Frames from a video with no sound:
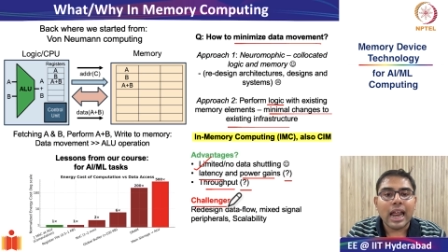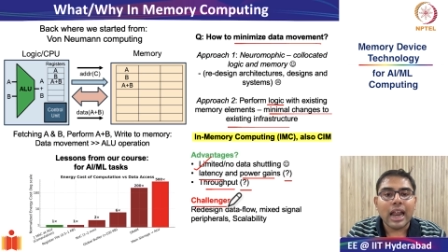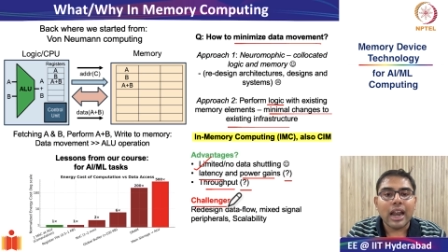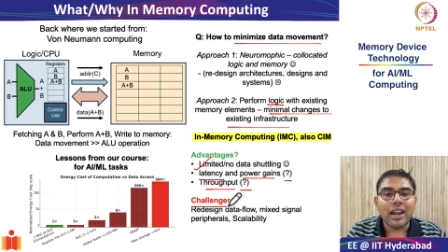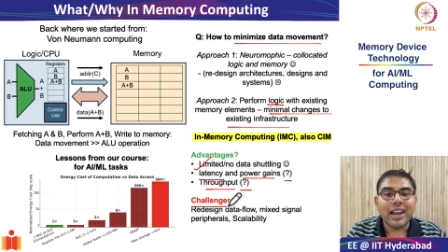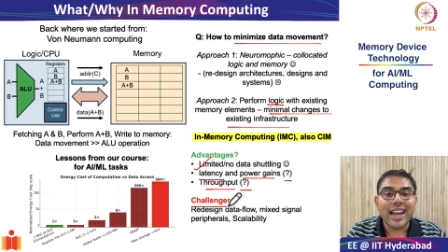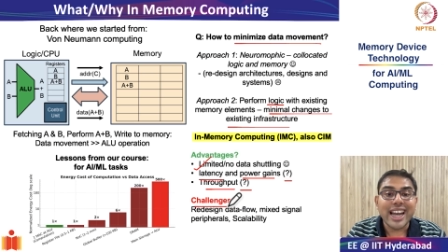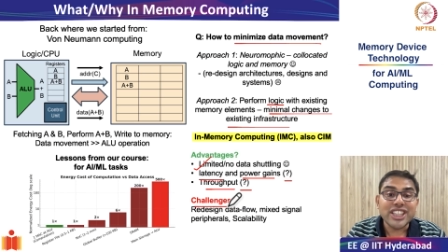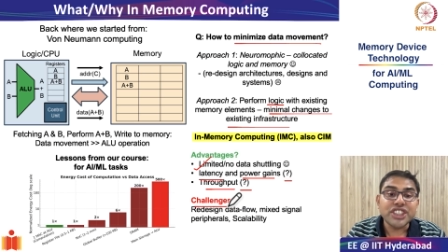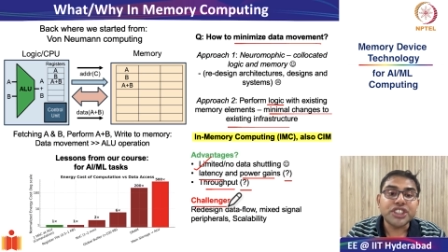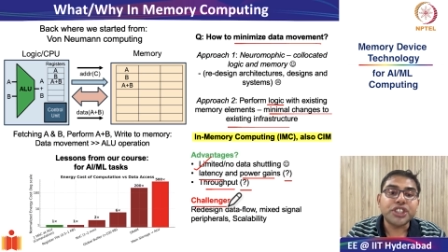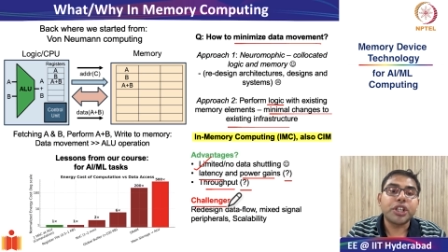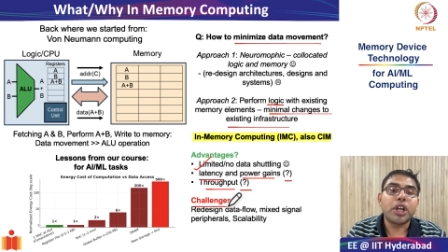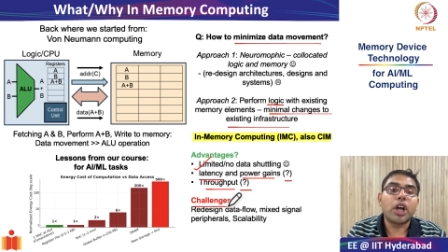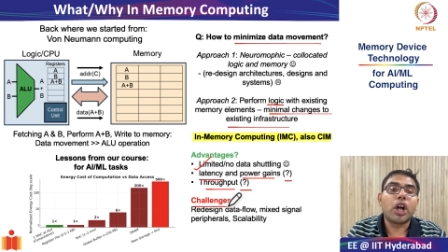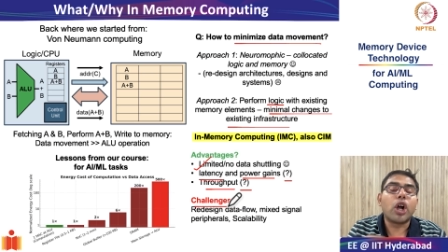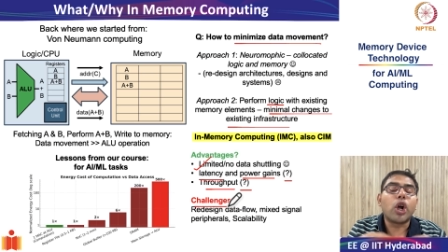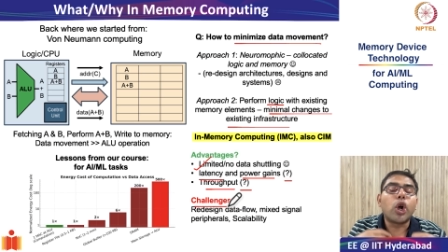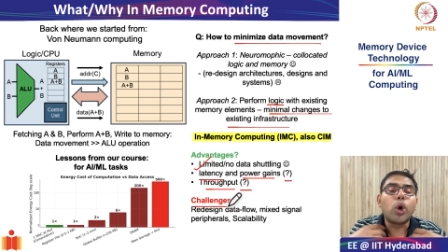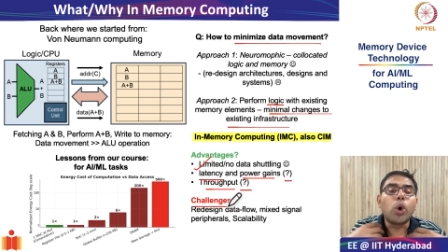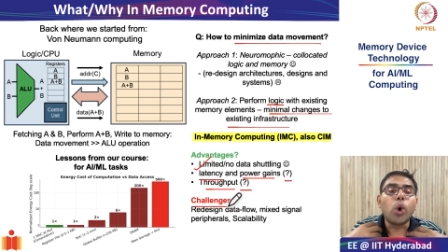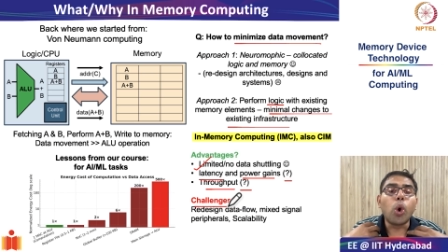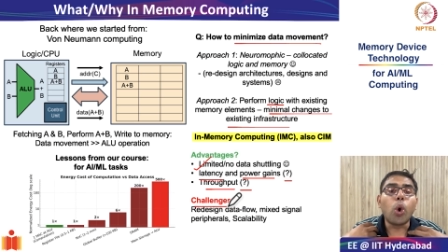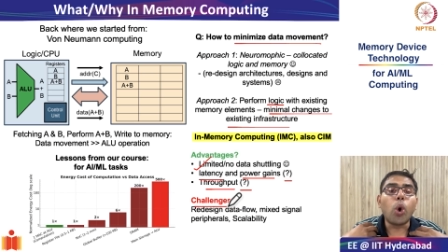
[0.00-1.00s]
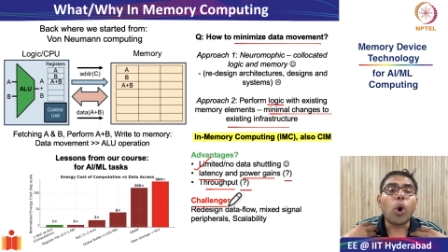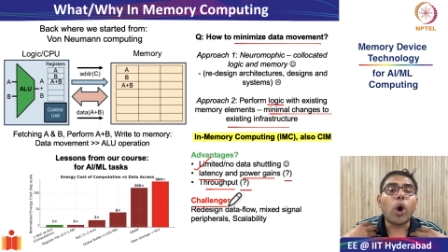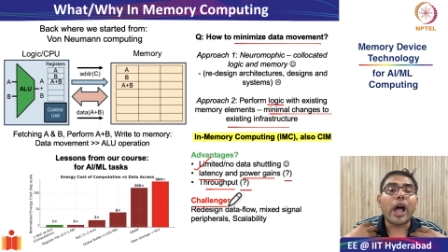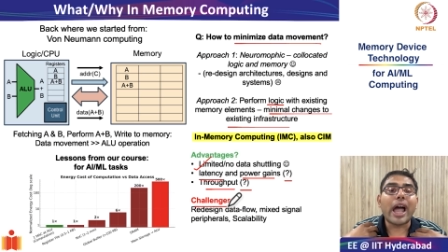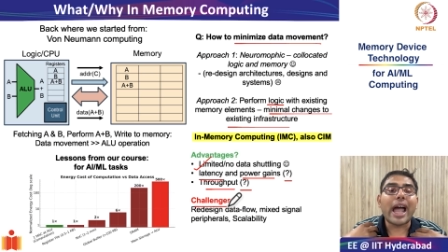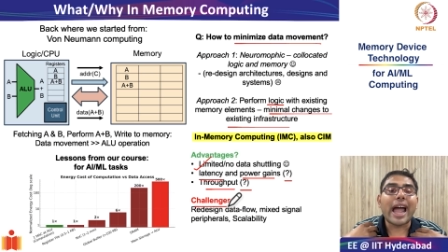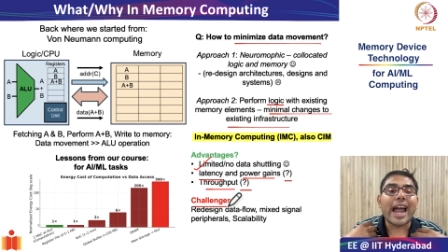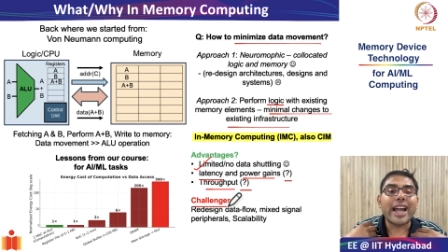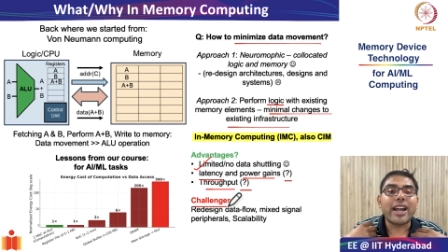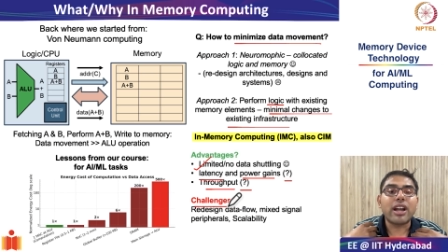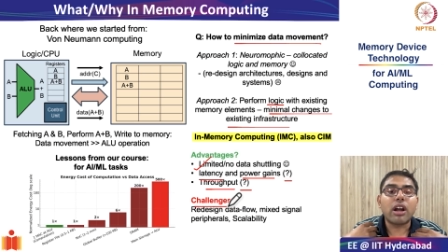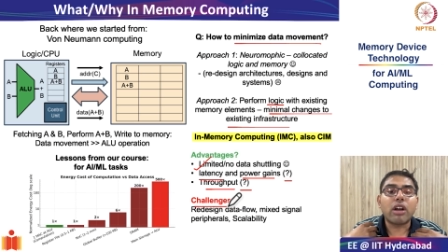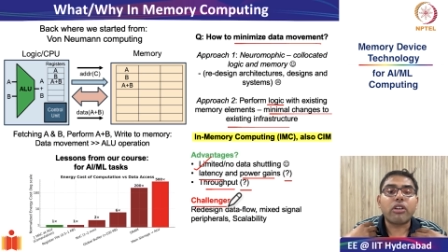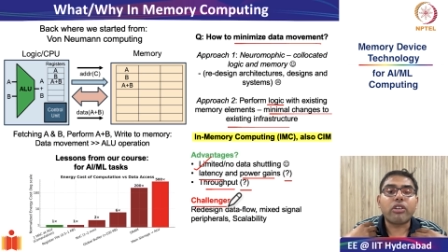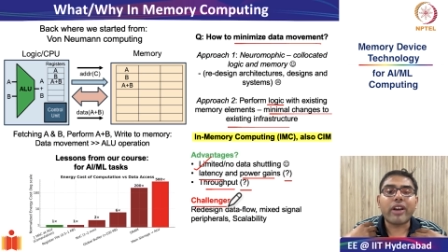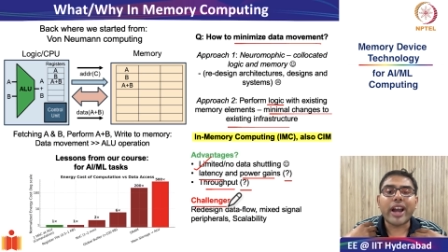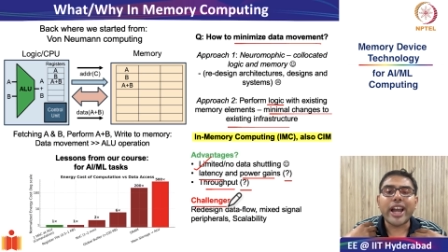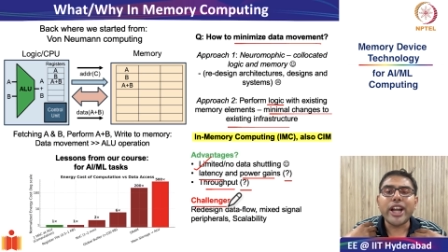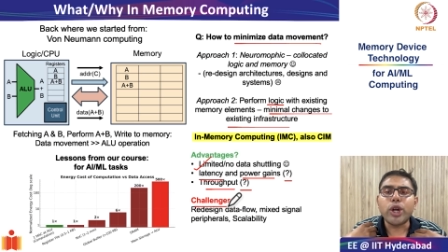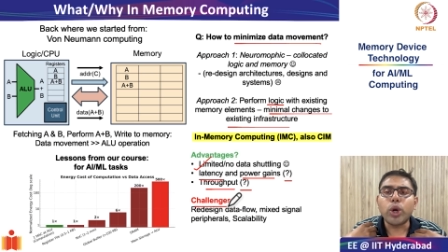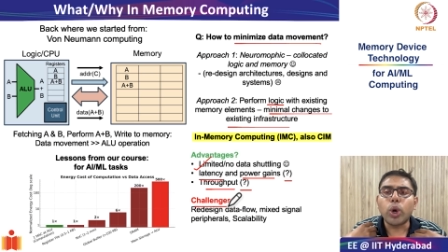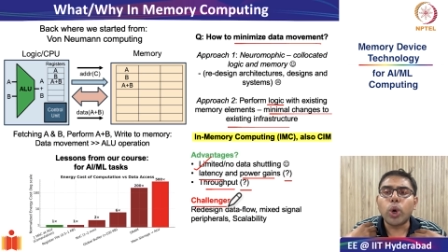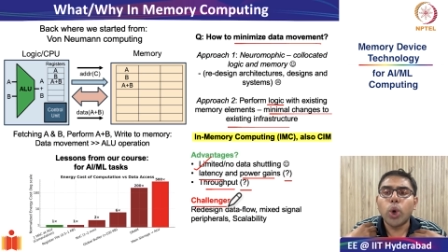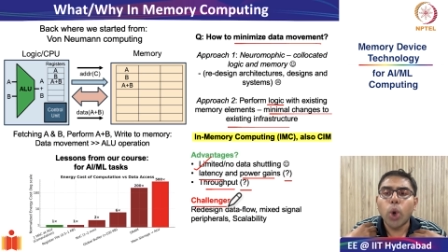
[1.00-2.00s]
let's go and
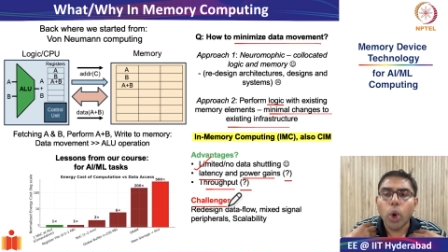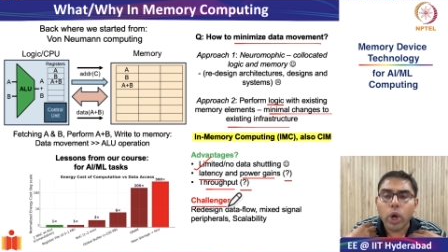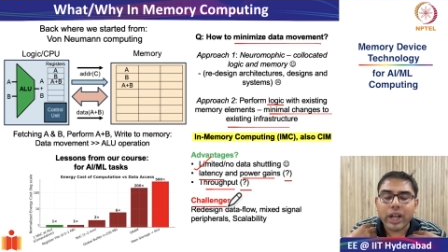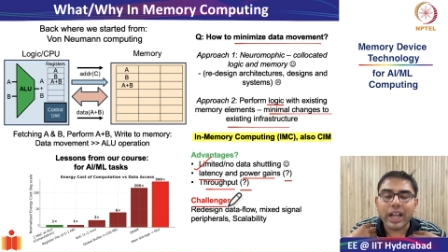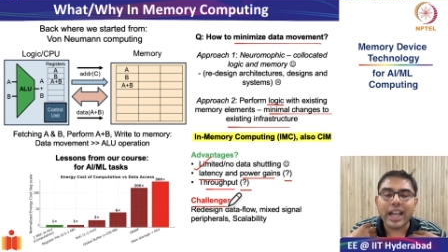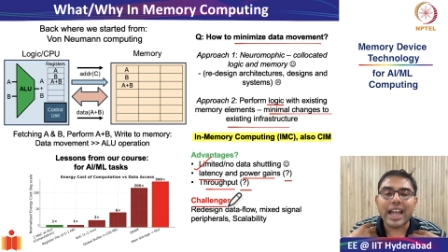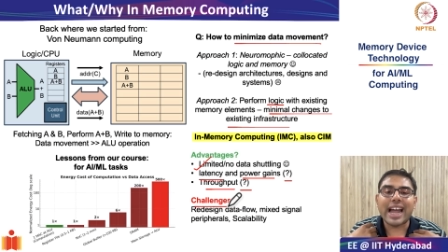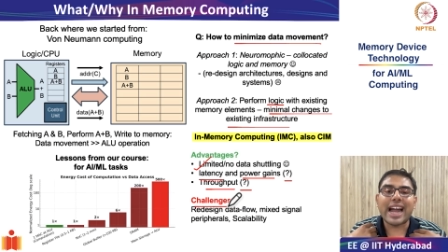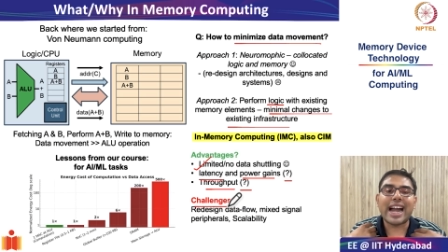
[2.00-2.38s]
try to look